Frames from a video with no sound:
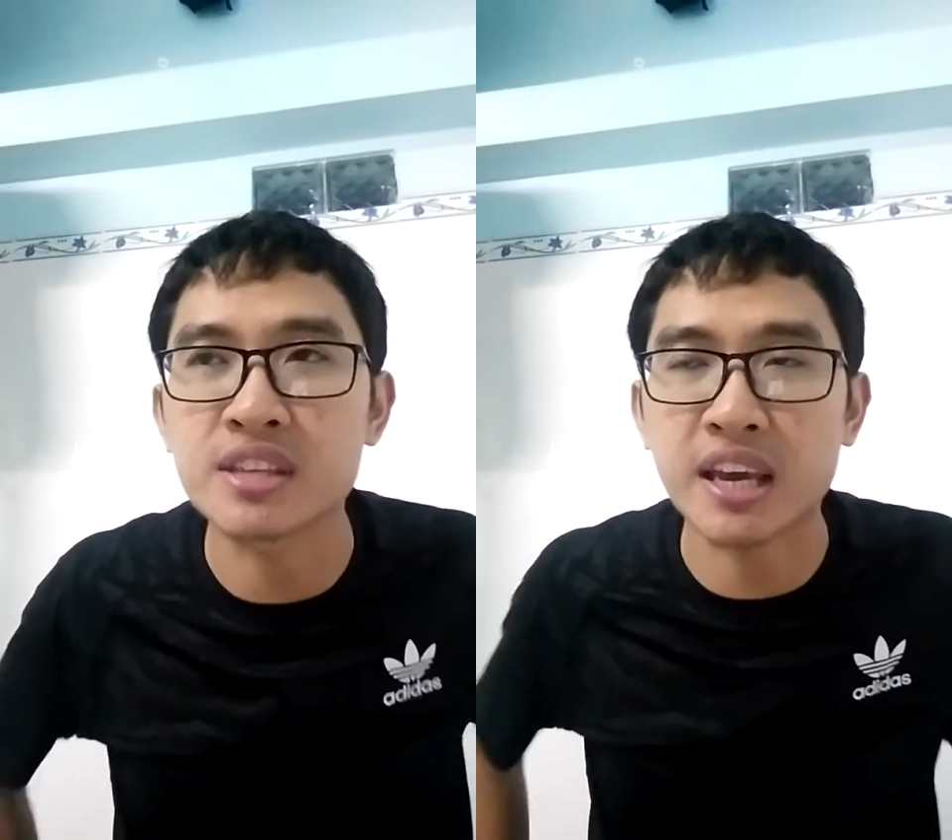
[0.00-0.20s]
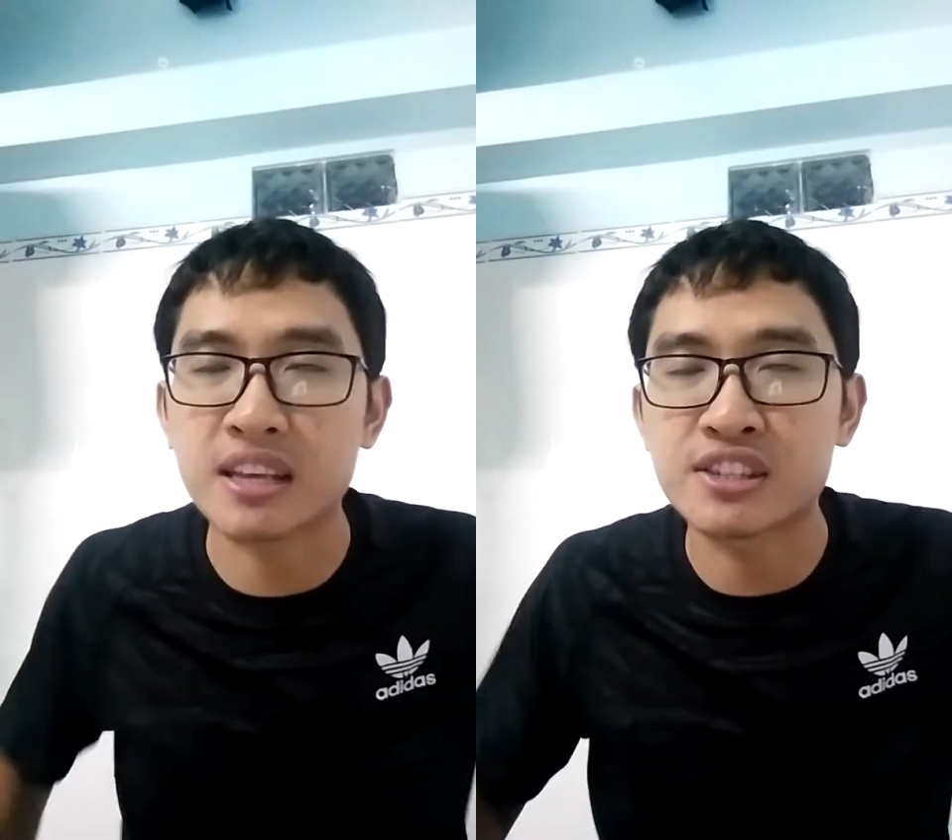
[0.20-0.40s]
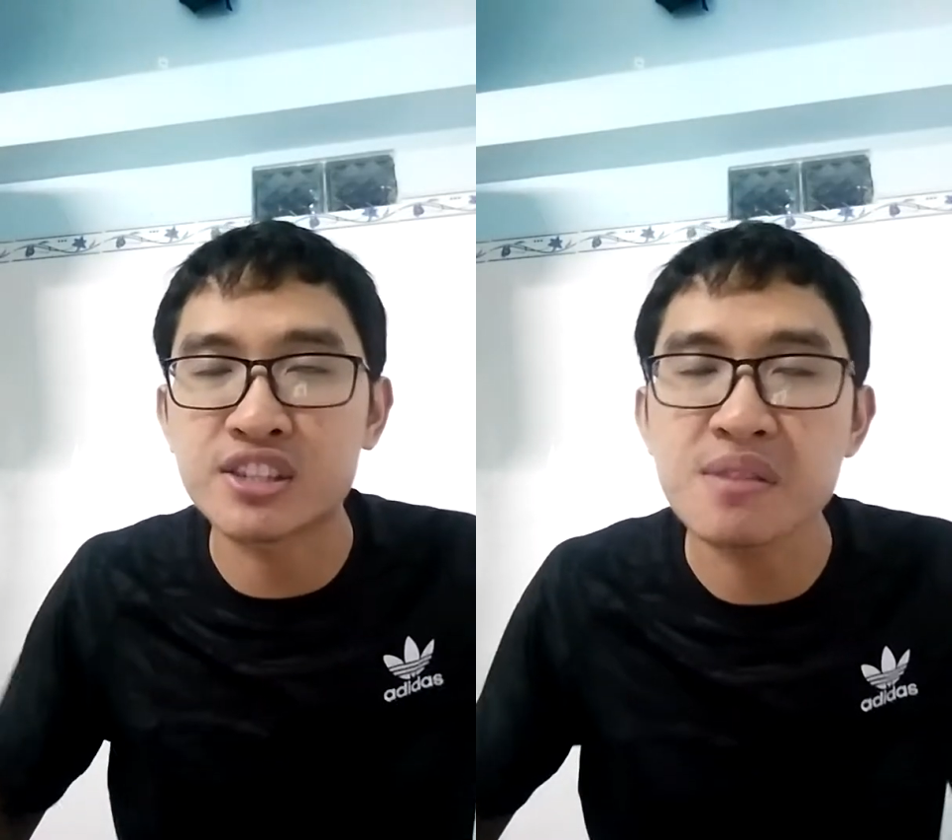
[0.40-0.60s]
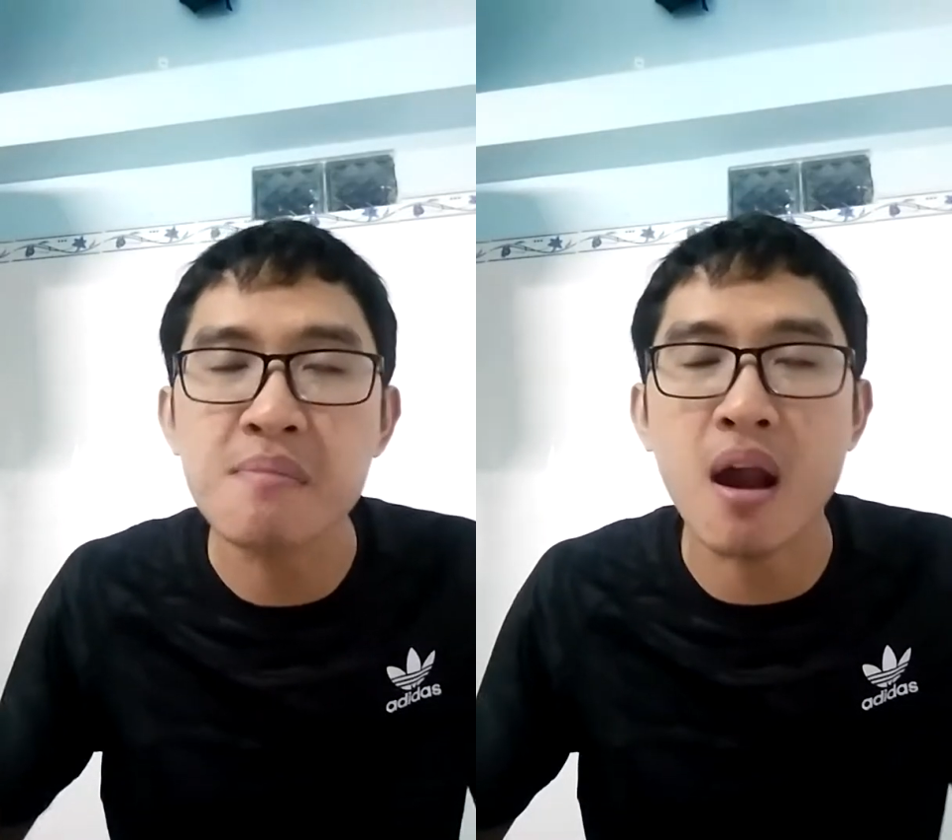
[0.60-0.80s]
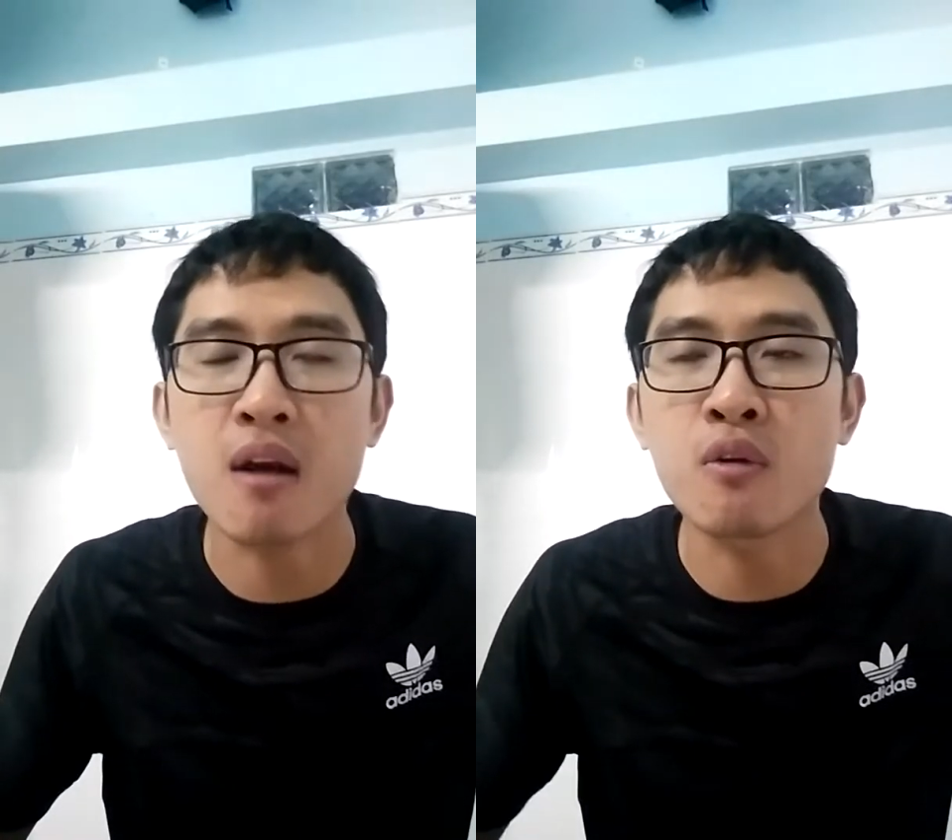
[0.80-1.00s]
check his
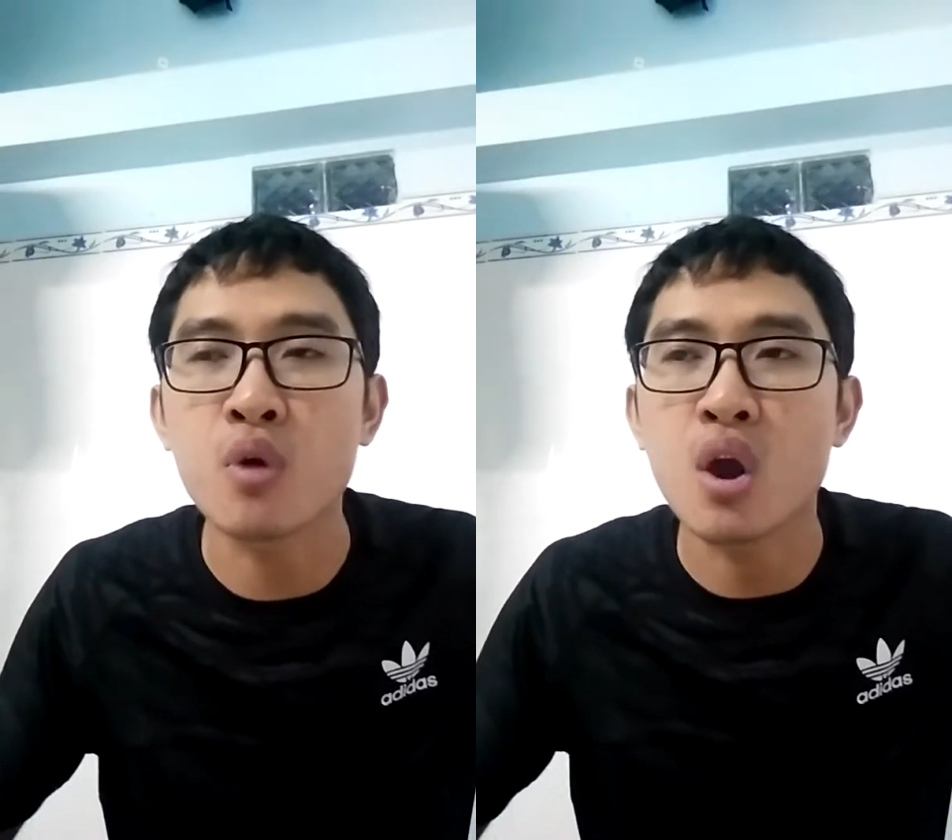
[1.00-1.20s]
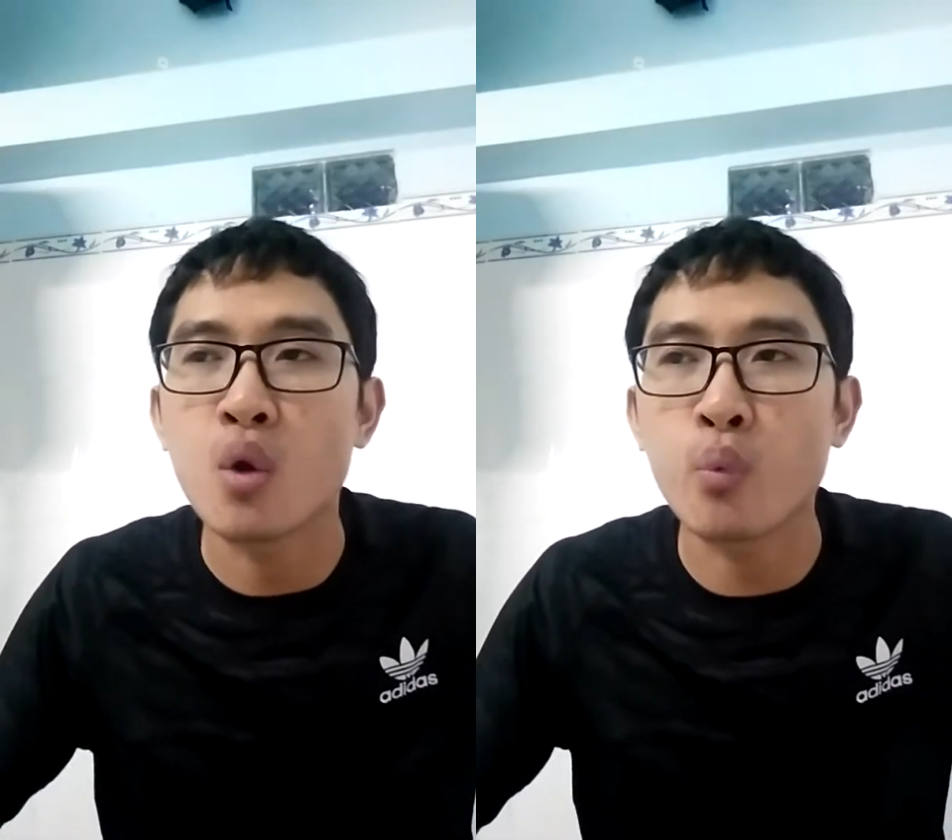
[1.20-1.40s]
email,